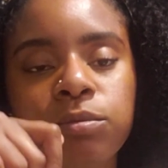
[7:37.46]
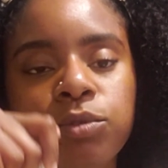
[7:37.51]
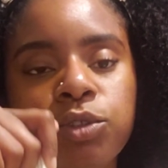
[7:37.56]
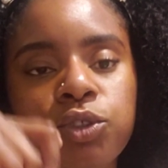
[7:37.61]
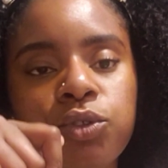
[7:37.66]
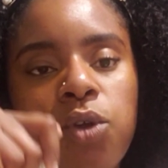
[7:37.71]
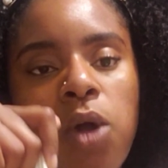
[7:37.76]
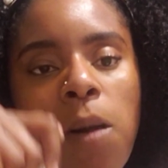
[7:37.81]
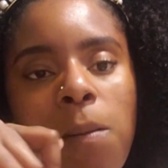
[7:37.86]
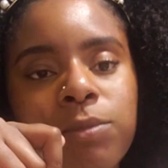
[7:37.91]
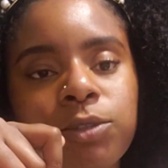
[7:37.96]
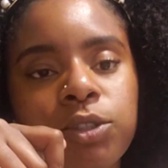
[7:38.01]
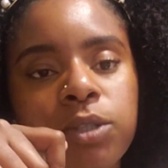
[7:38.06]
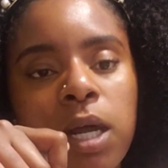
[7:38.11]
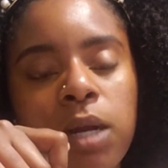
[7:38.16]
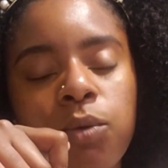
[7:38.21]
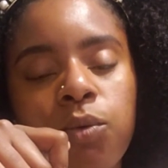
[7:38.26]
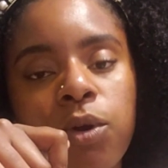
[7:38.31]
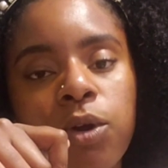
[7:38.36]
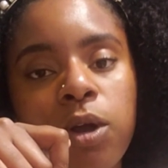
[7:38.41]
You know, I've been trying
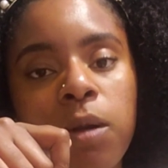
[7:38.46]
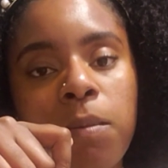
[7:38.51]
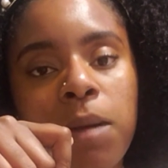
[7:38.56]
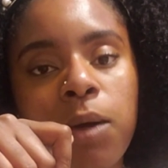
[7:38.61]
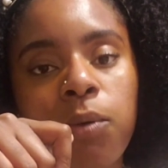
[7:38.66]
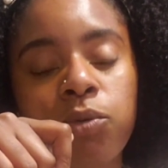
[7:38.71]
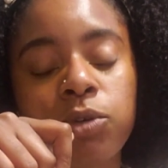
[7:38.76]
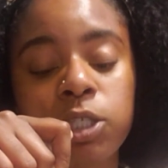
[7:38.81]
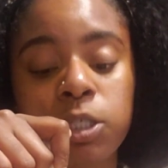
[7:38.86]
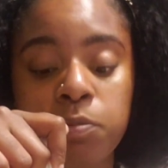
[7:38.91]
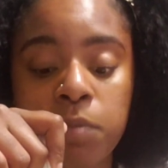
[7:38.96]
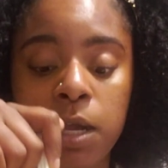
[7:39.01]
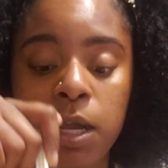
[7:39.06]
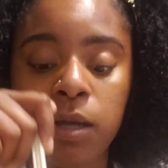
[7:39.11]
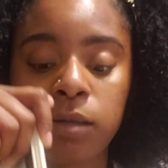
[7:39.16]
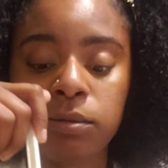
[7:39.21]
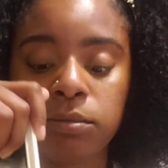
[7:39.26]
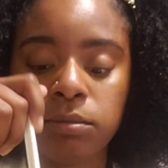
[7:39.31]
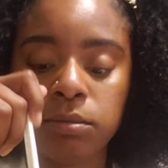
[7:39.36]
to work on my respect.